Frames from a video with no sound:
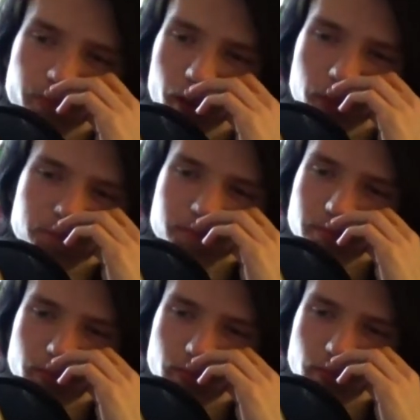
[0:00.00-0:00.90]

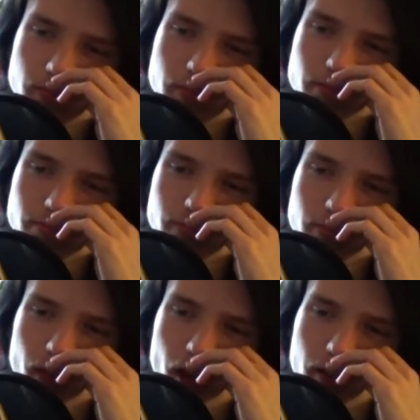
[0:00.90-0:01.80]

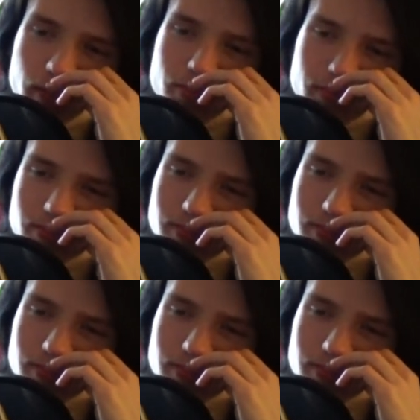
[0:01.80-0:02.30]
[no speech]